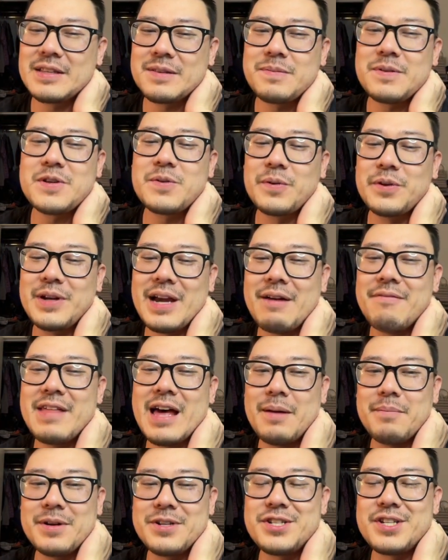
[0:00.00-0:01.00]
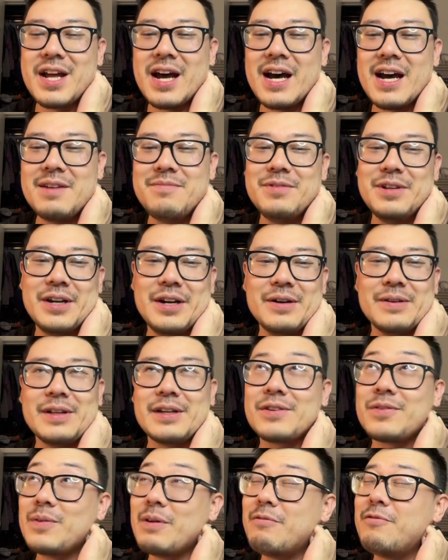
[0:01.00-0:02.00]
especially when you have that much time,
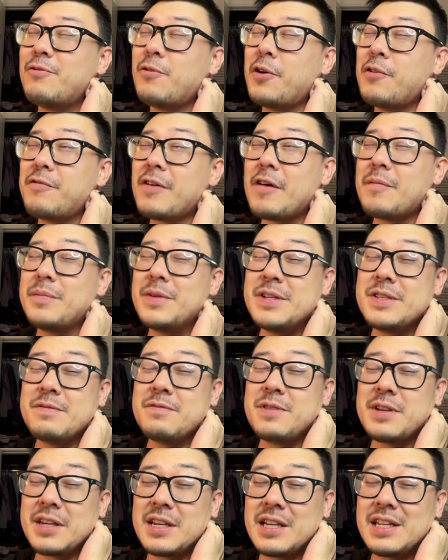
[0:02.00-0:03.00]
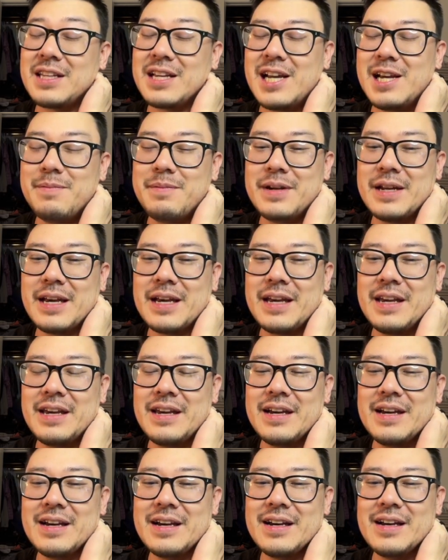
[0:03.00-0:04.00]
like we have 45 minutes of thinking time, and
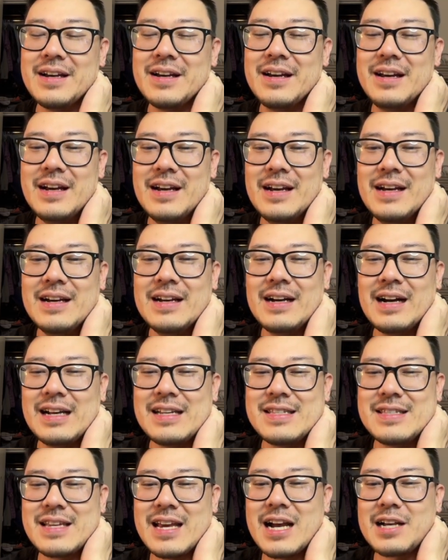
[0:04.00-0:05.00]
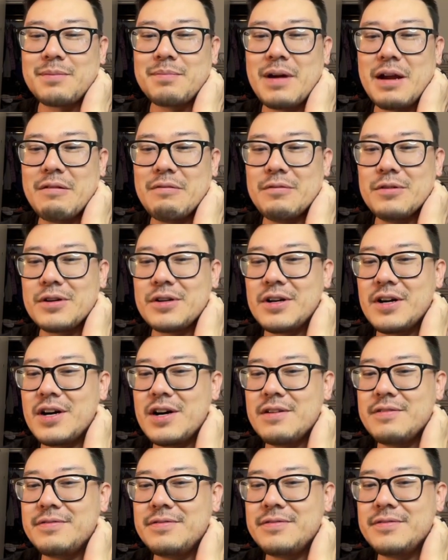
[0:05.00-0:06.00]
I sacked my rook
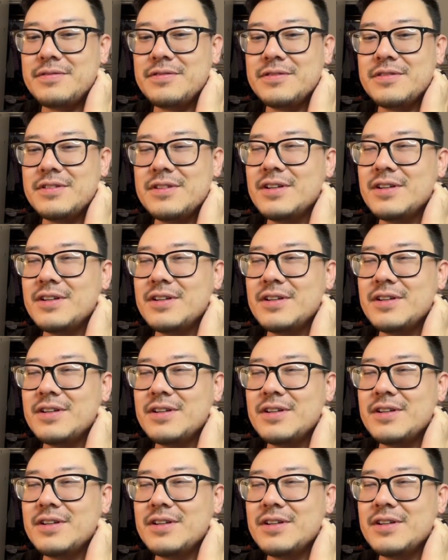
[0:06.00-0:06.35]
off